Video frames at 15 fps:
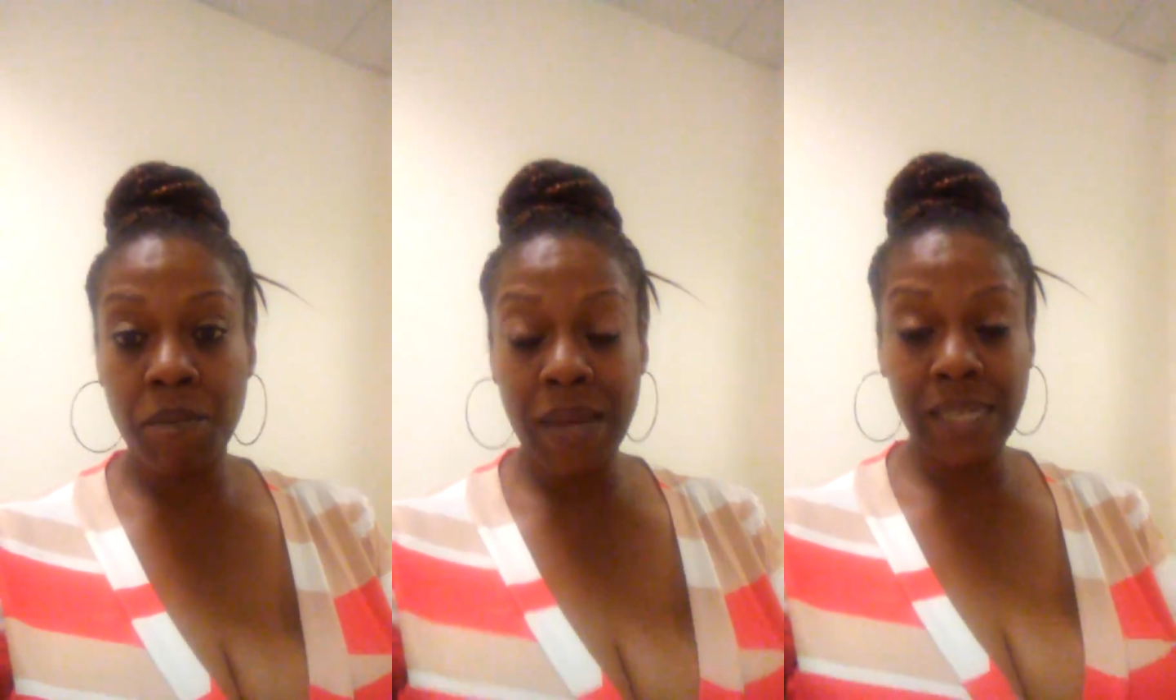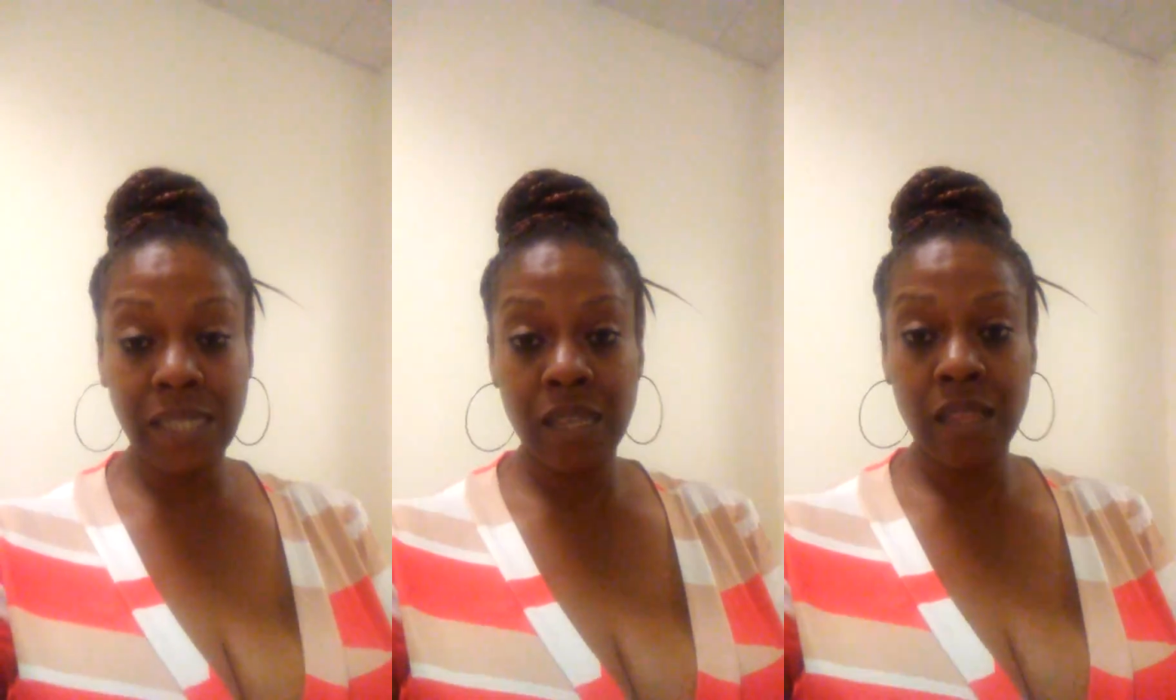
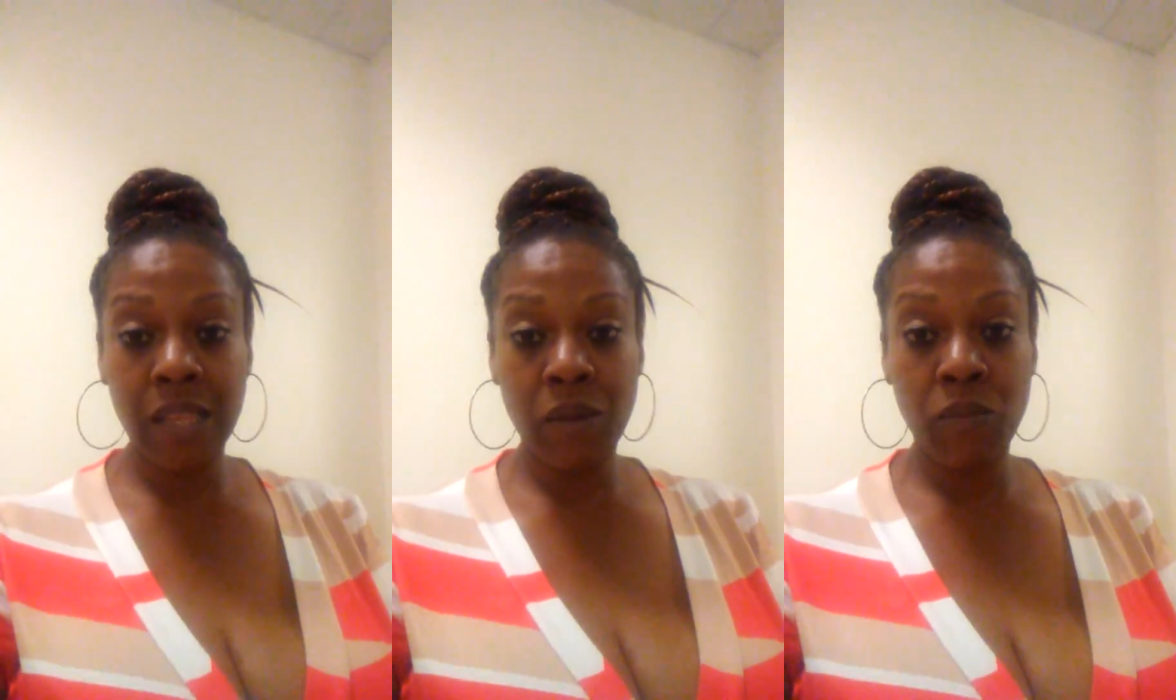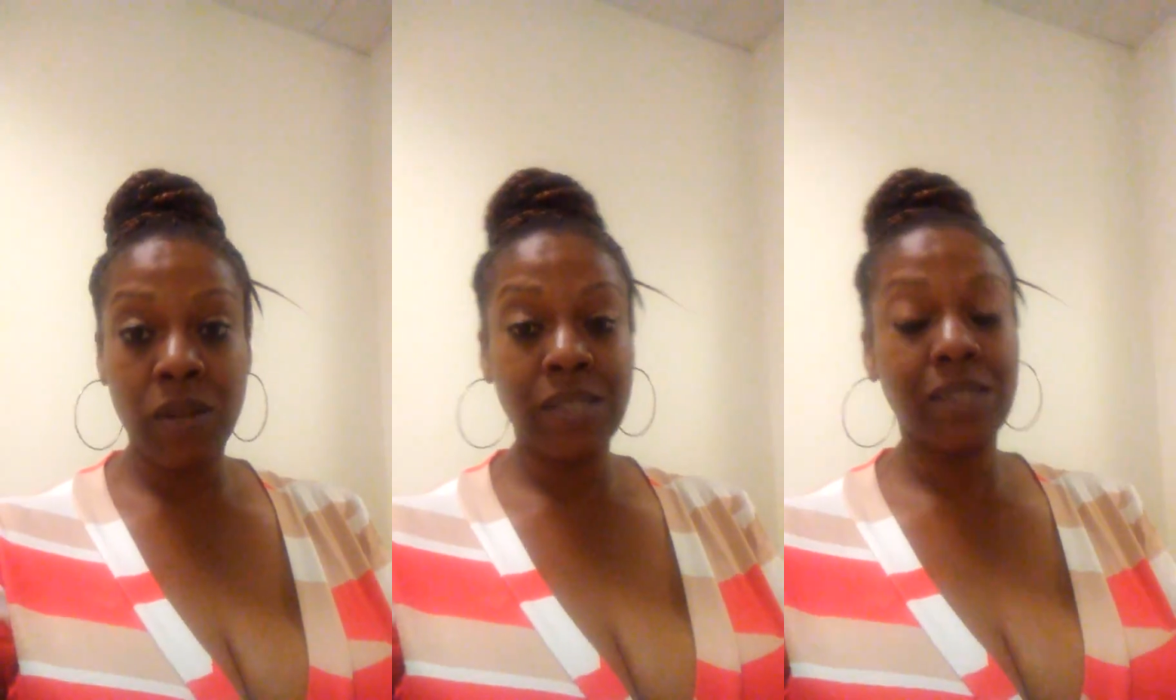
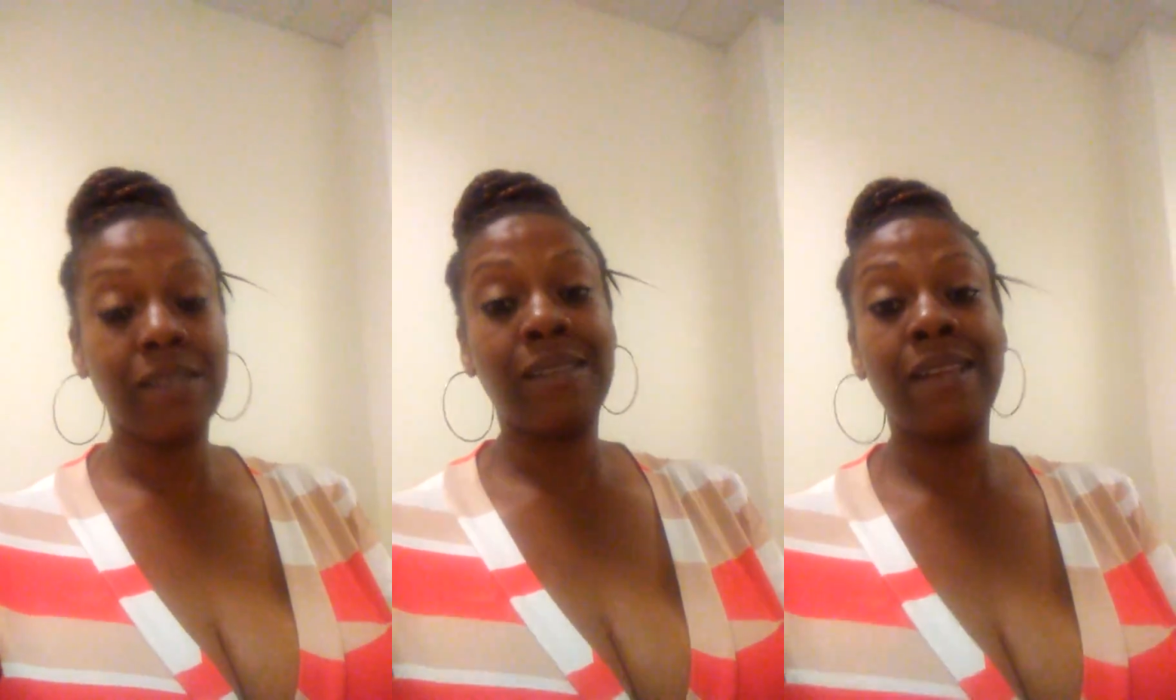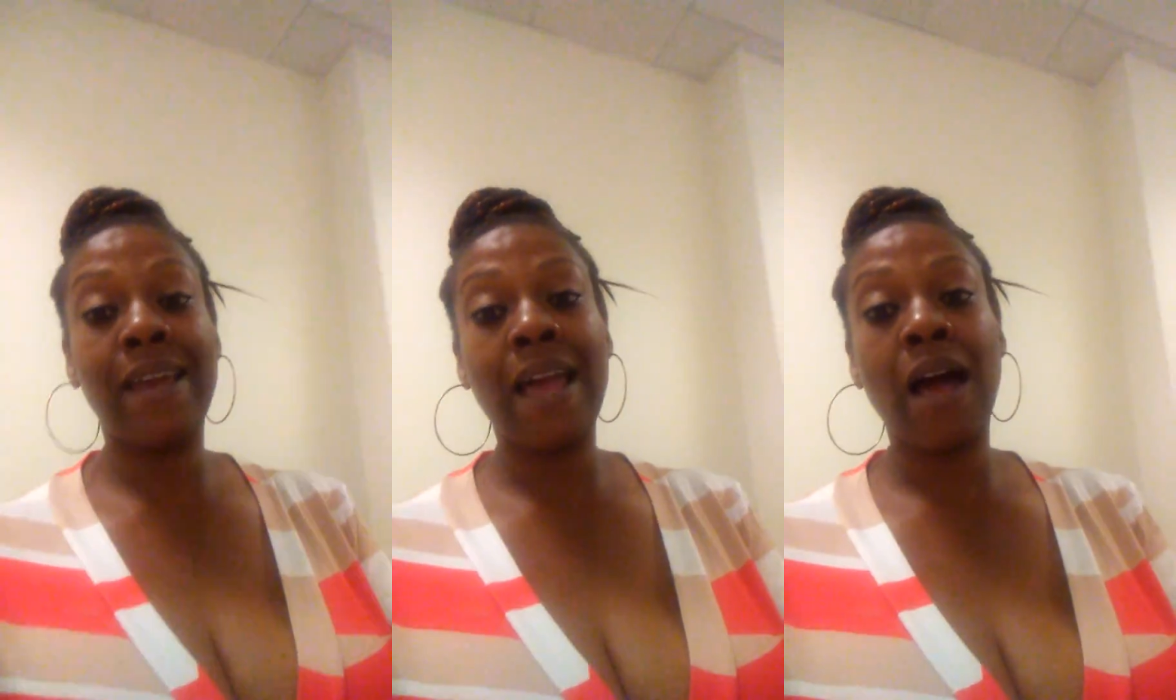basically wants
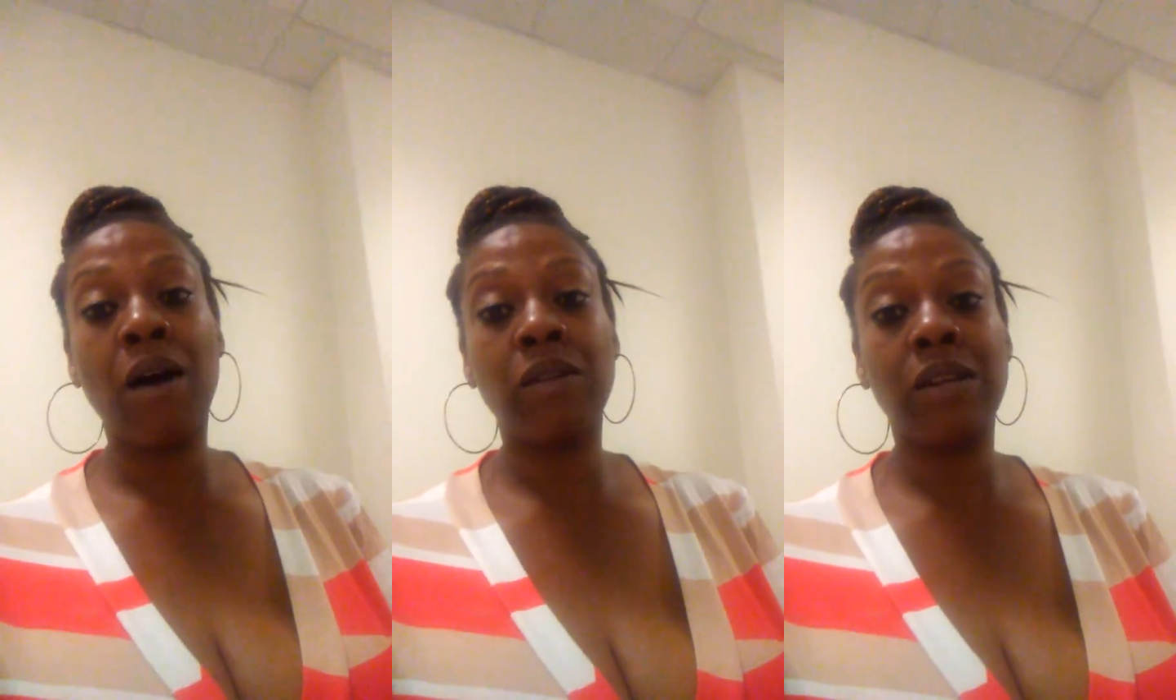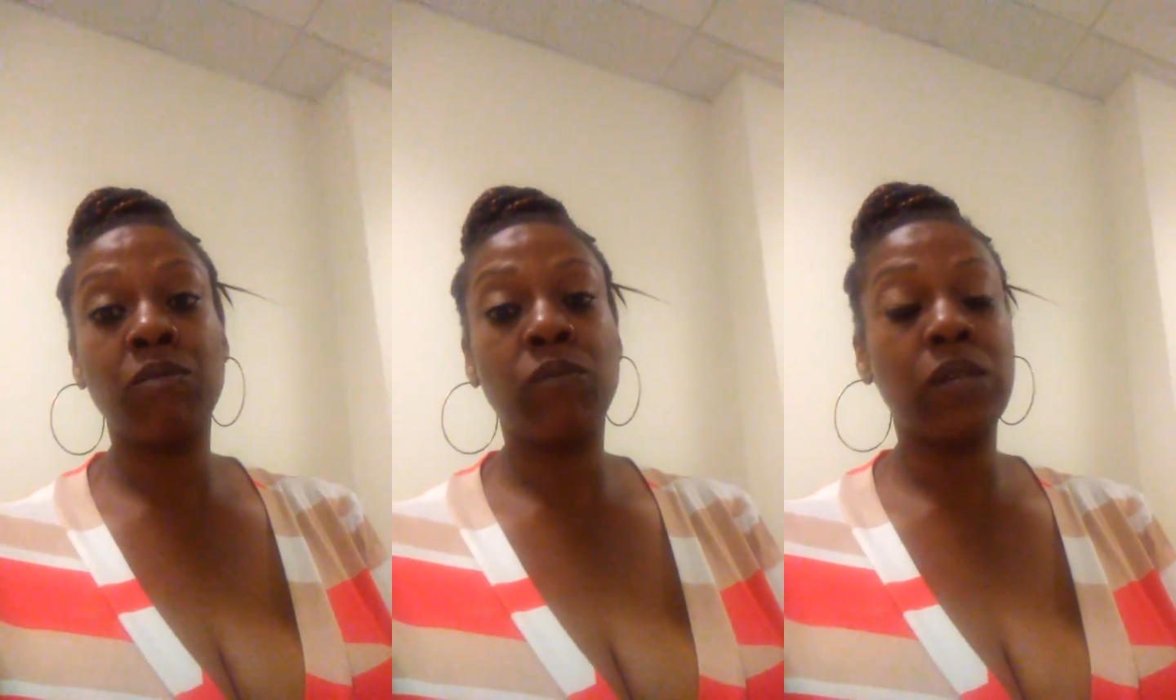to
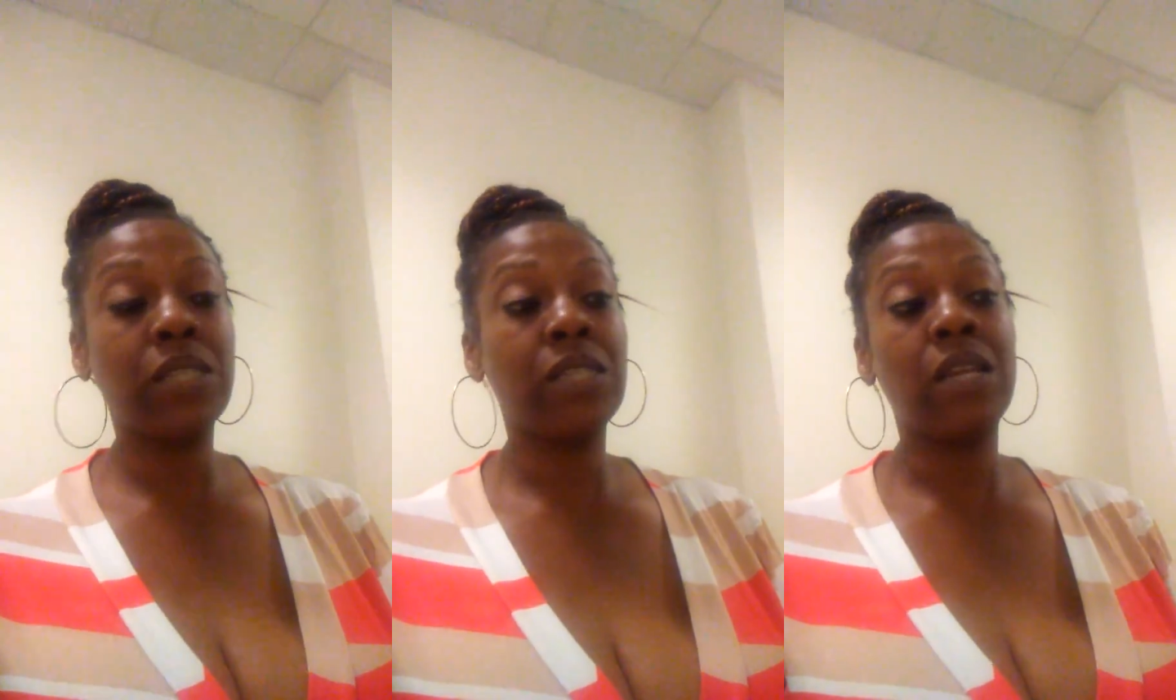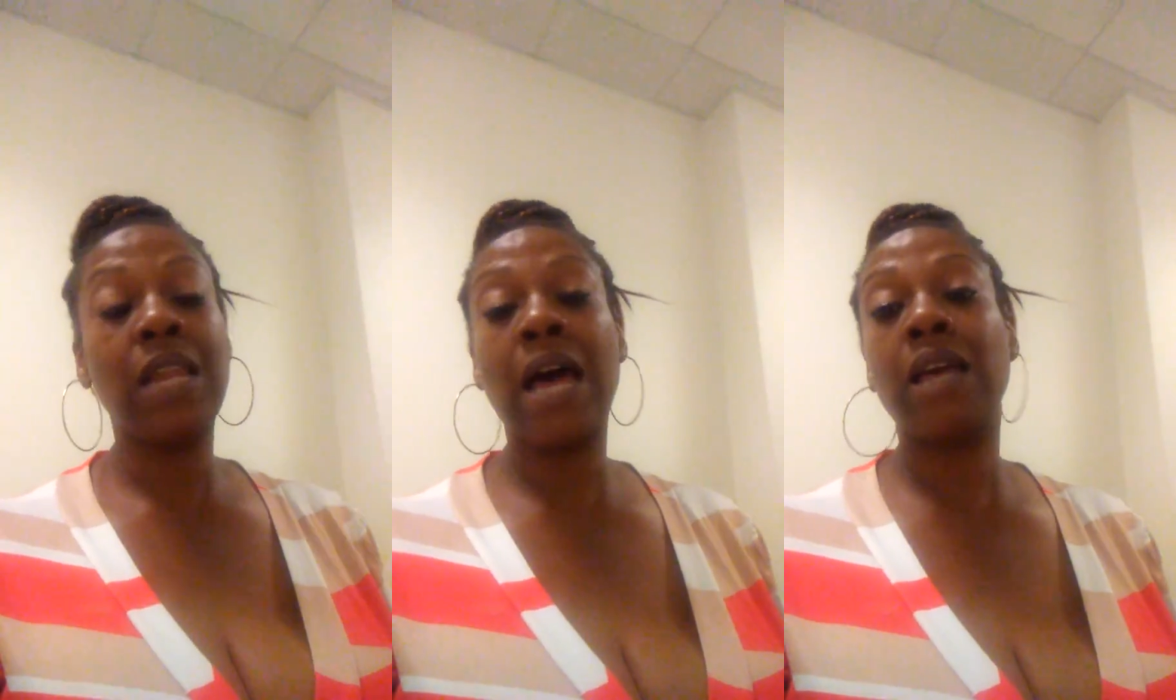
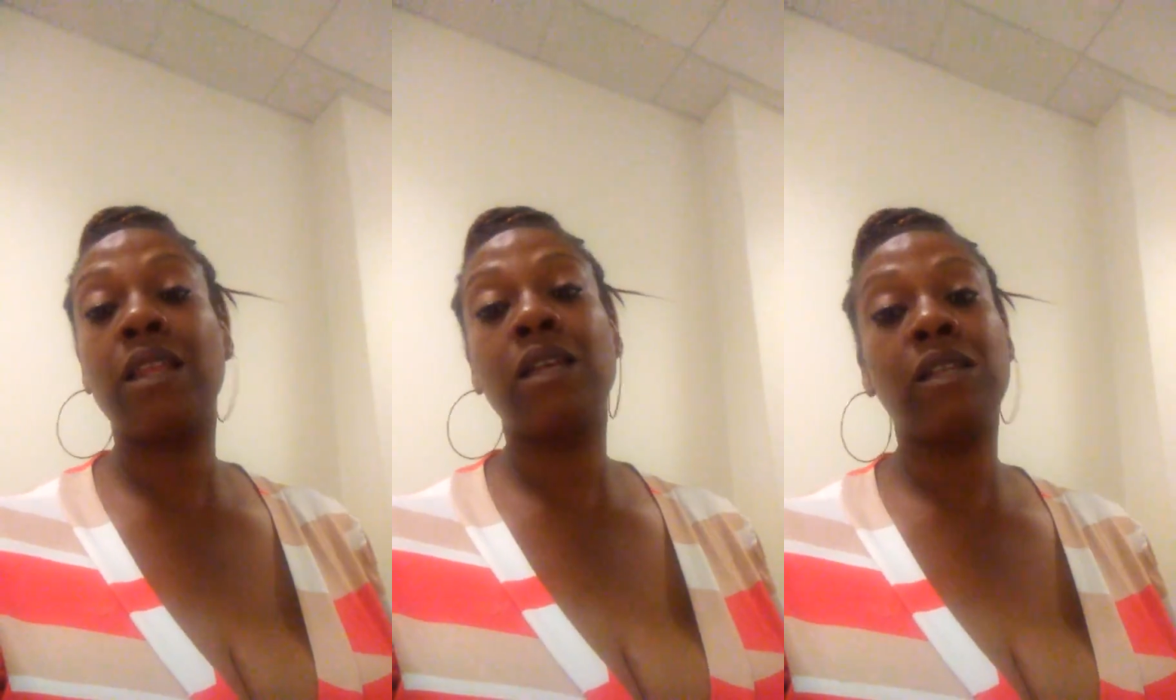allow